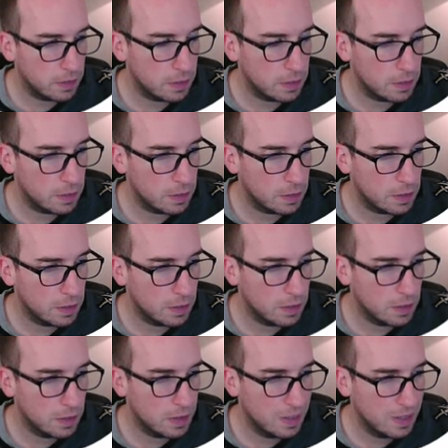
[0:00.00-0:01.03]

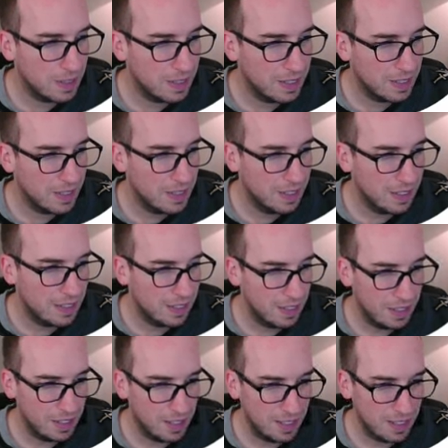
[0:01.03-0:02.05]

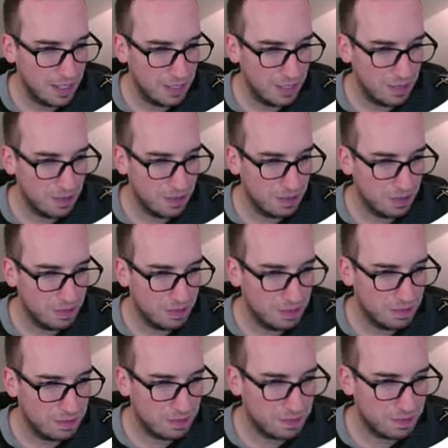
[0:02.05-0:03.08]

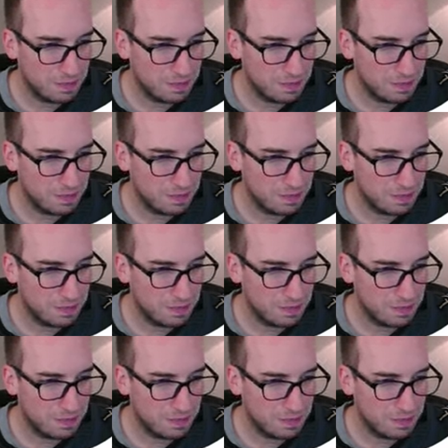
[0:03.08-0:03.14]
Nobody speaks.